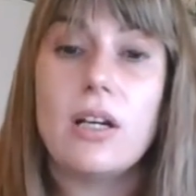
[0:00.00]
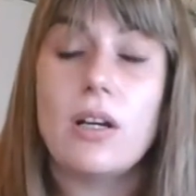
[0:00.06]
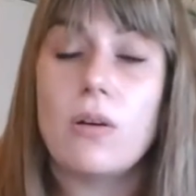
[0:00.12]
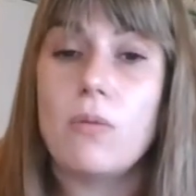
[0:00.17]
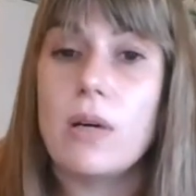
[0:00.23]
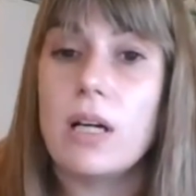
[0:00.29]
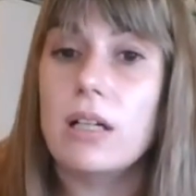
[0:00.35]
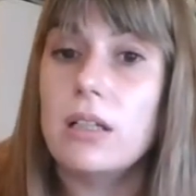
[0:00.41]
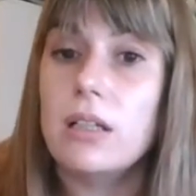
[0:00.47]

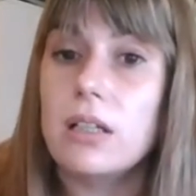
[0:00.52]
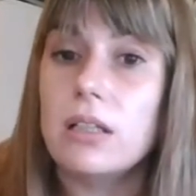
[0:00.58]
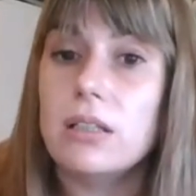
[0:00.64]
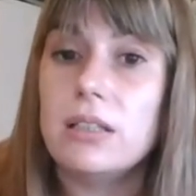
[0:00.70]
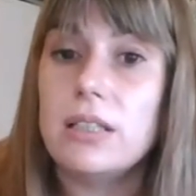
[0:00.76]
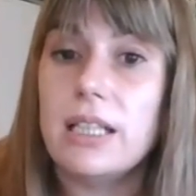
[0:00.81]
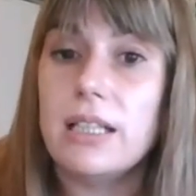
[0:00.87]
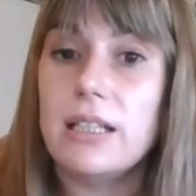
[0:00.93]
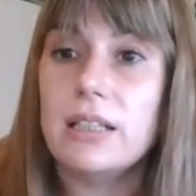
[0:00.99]
One
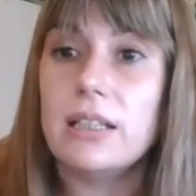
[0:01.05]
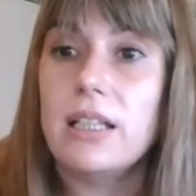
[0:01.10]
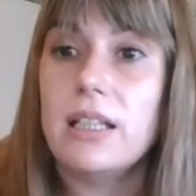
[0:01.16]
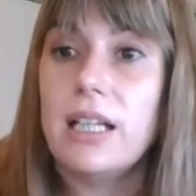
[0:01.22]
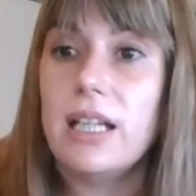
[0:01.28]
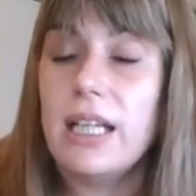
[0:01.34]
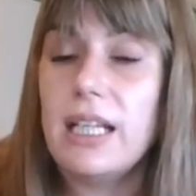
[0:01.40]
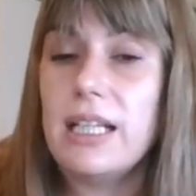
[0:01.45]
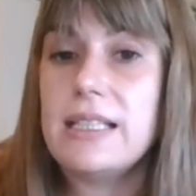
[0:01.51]
content
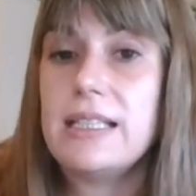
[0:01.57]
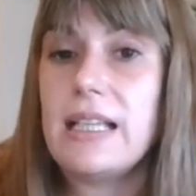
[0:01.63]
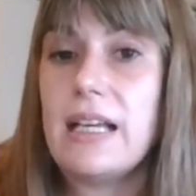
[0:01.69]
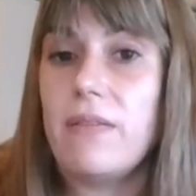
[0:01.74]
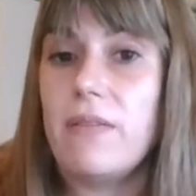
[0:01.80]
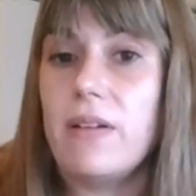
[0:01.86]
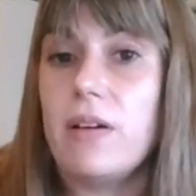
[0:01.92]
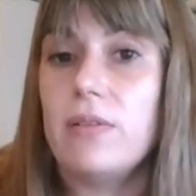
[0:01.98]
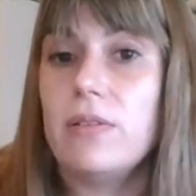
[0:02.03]
is
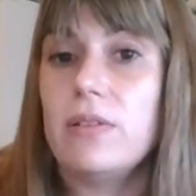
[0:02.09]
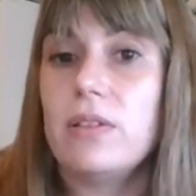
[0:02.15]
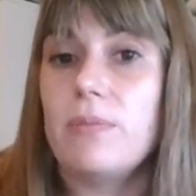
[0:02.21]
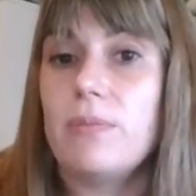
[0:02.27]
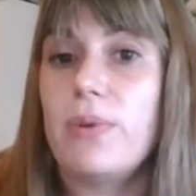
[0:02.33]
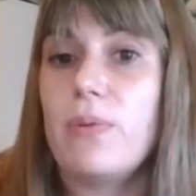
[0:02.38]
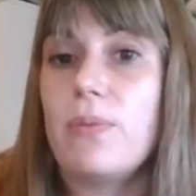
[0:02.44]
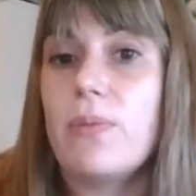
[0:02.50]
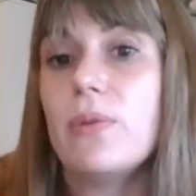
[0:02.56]
about
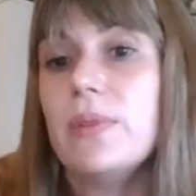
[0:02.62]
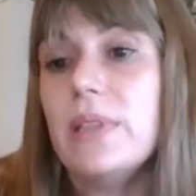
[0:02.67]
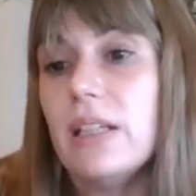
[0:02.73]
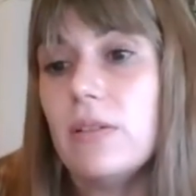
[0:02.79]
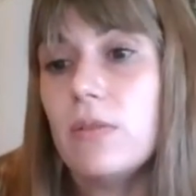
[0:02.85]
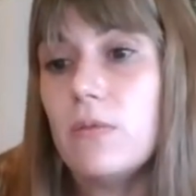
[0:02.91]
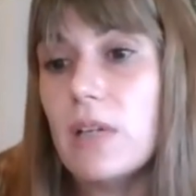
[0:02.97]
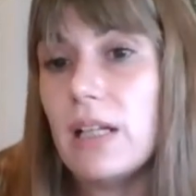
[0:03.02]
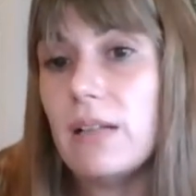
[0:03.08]

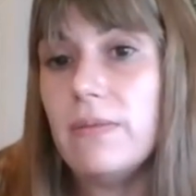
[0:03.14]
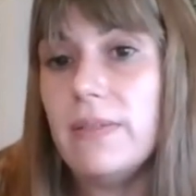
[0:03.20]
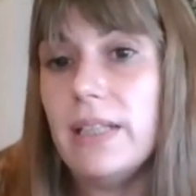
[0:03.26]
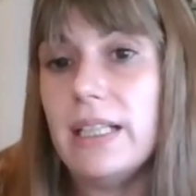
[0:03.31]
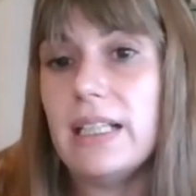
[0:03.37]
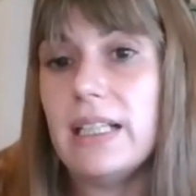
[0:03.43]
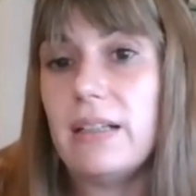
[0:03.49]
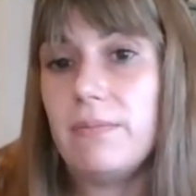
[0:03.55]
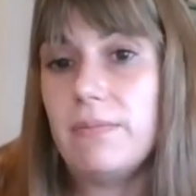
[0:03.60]
promoting
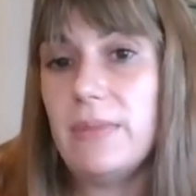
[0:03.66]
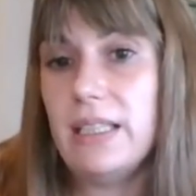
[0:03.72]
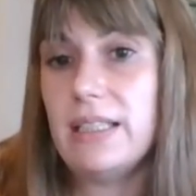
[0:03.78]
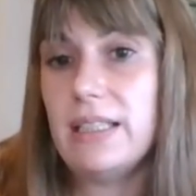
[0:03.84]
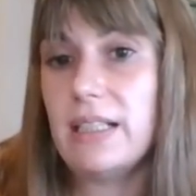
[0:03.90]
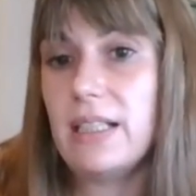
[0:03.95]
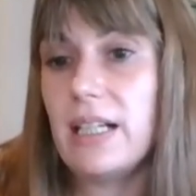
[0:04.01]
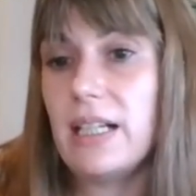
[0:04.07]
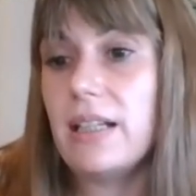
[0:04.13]
well-being and
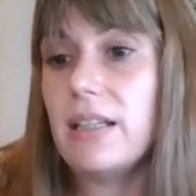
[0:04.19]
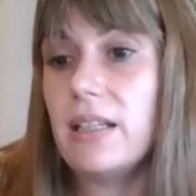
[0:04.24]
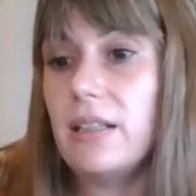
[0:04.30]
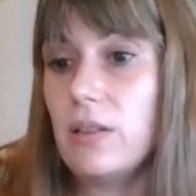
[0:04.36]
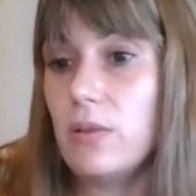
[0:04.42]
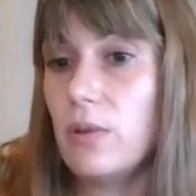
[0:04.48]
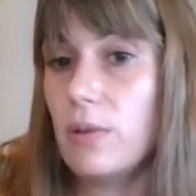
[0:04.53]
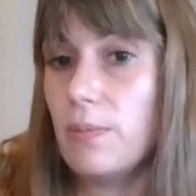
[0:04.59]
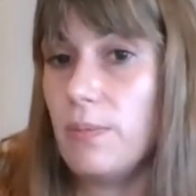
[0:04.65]
mental health in the
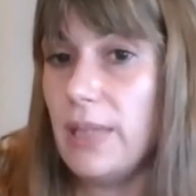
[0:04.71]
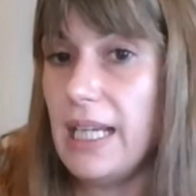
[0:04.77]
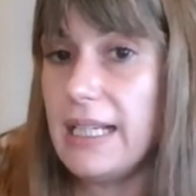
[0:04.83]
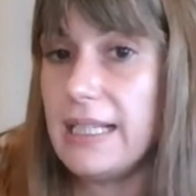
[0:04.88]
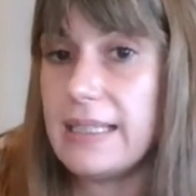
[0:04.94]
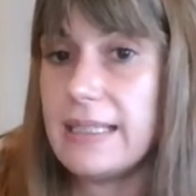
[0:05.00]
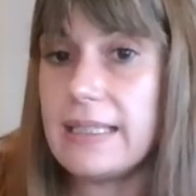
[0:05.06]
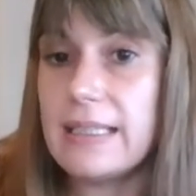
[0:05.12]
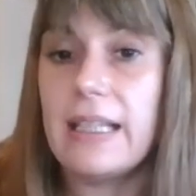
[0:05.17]

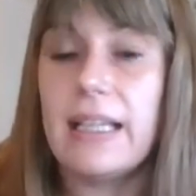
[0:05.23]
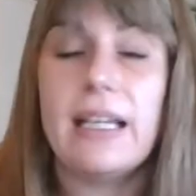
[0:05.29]
workplace.